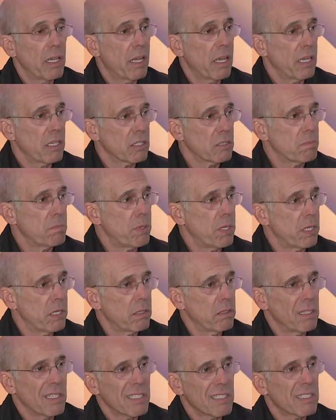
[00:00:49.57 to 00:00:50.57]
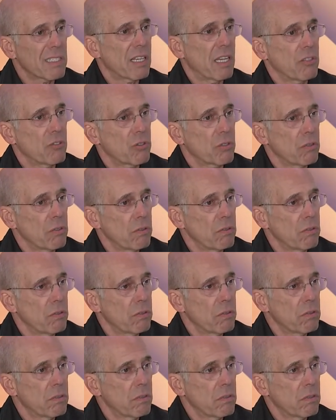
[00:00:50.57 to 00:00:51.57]
has been essential
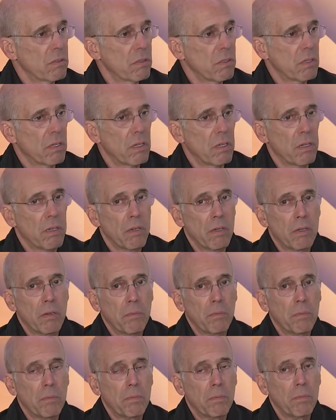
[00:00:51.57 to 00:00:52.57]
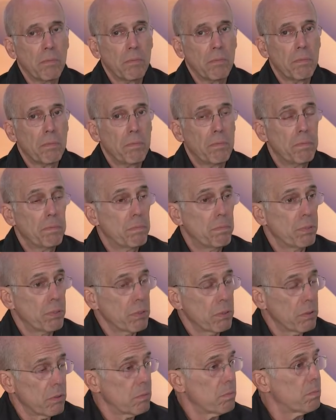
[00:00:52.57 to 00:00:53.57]
um,
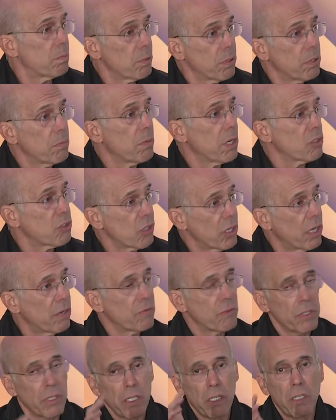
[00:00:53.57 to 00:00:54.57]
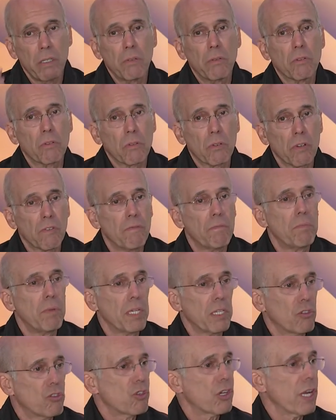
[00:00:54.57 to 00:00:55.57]
for pretty much every sort of
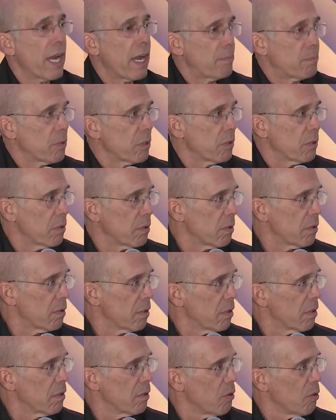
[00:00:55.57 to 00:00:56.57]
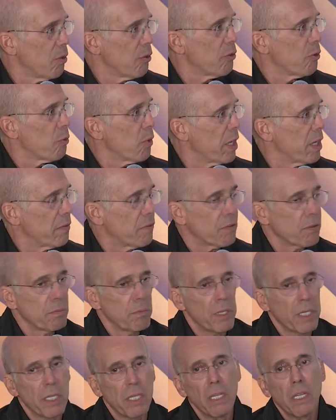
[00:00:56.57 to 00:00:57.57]
big chapter along the way for
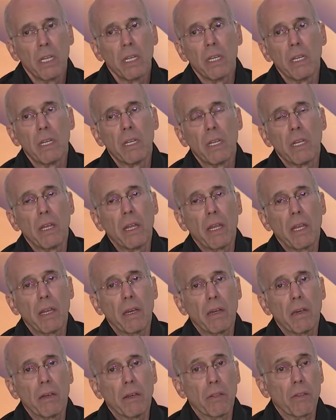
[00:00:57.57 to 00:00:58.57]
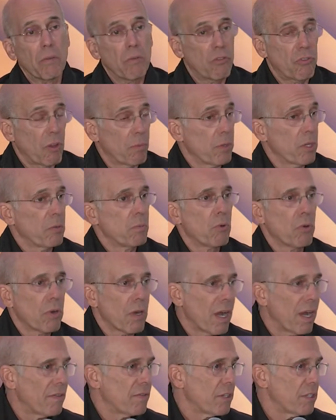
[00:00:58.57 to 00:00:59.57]
me. Uh, some of the more
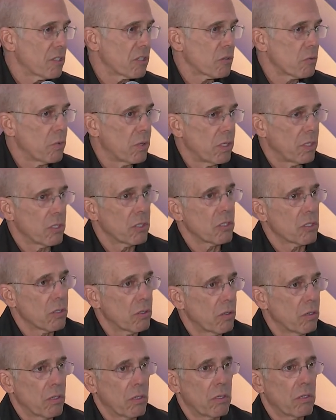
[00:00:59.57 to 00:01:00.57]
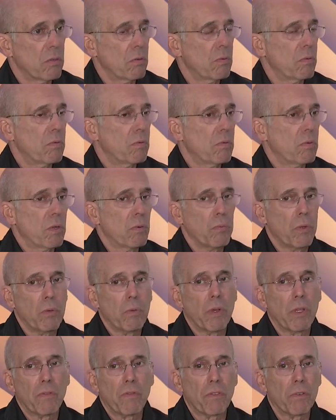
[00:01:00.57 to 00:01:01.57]
obvious ones are when we
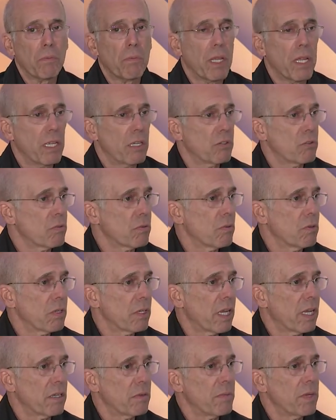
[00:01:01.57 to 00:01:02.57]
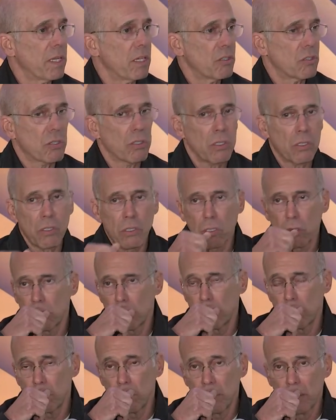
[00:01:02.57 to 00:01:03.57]
went from hand-drawn animation
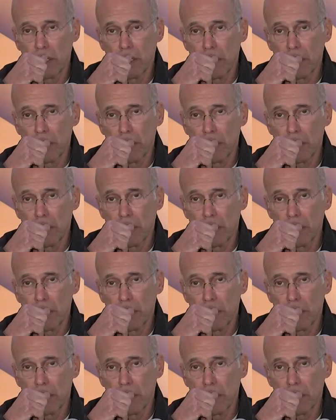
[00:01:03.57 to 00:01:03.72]
to